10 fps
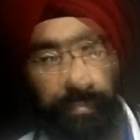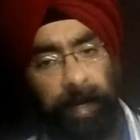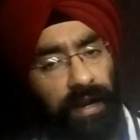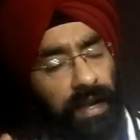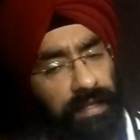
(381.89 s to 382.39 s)

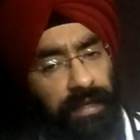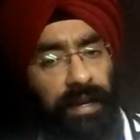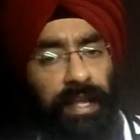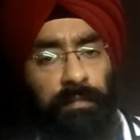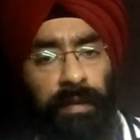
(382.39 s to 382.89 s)
Then there are
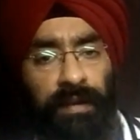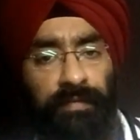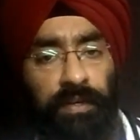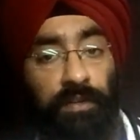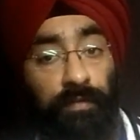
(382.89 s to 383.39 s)
other
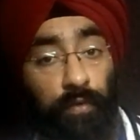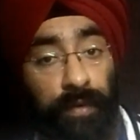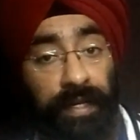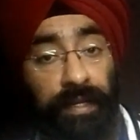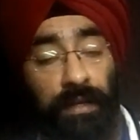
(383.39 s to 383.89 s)
health
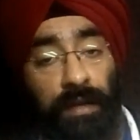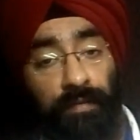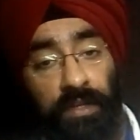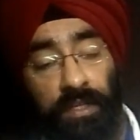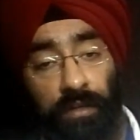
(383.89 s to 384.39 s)
benefits of
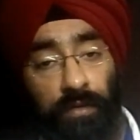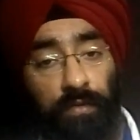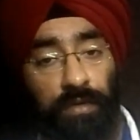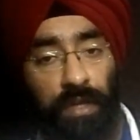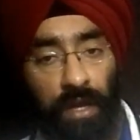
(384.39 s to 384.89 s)
quitting, which
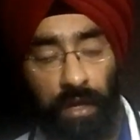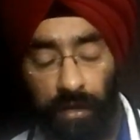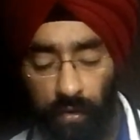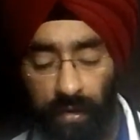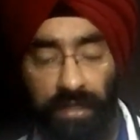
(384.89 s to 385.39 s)
includes
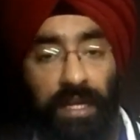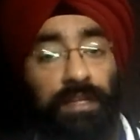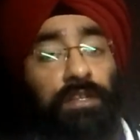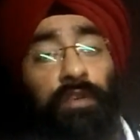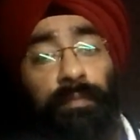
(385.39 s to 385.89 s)

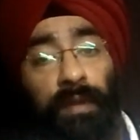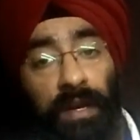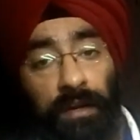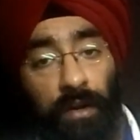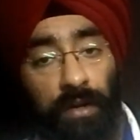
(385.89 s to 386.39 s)
lower chances
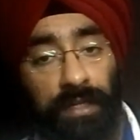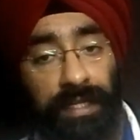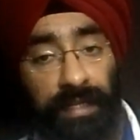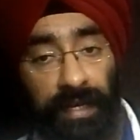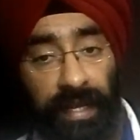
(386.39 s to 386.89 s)
of blood
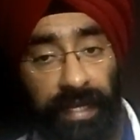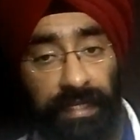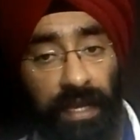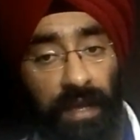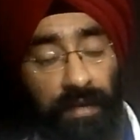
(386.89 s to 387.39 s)
clots in
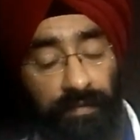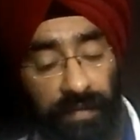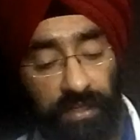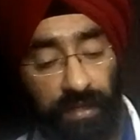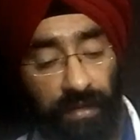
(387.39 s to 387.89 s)
the legs,
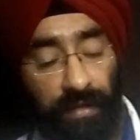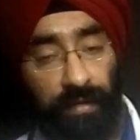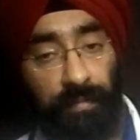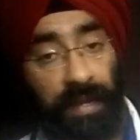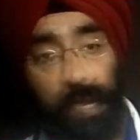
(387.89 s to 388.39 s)

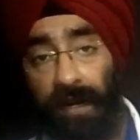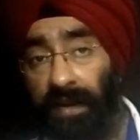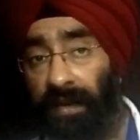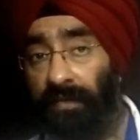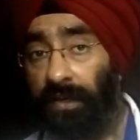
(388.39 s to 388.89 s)
which may
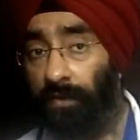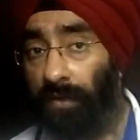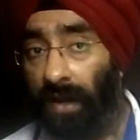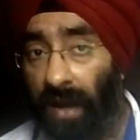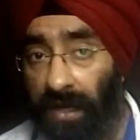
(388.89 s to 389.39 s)
travel to
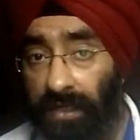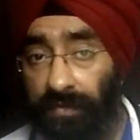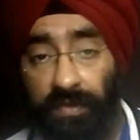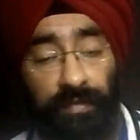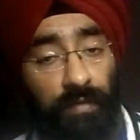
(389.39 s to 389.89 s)
the lungs,
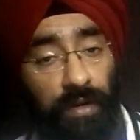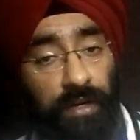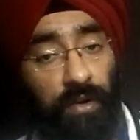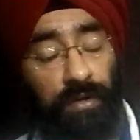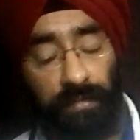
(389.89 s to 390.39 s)
which we've already
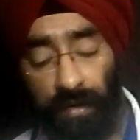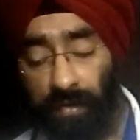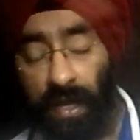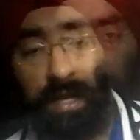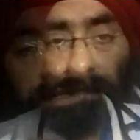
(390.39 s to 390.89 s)
talked about.
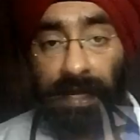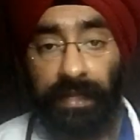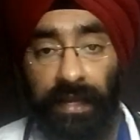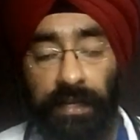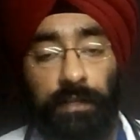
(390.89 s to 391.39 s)
Then
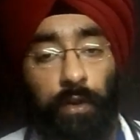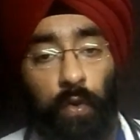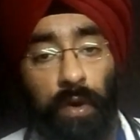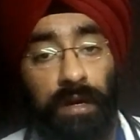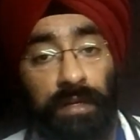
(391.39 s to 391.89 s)
there is
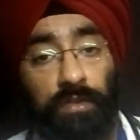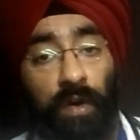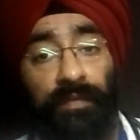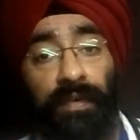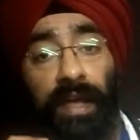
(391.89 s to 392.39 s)
lower risk
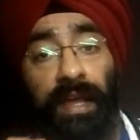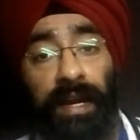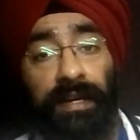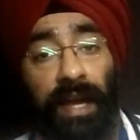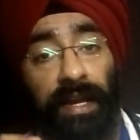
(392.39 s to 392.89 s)
of
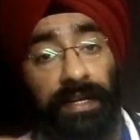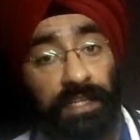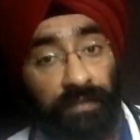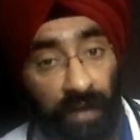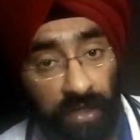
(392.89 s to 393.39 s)
erectile
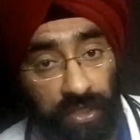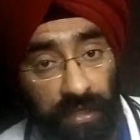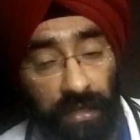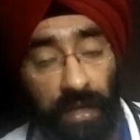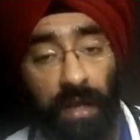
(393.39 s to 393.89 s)
dysfunction.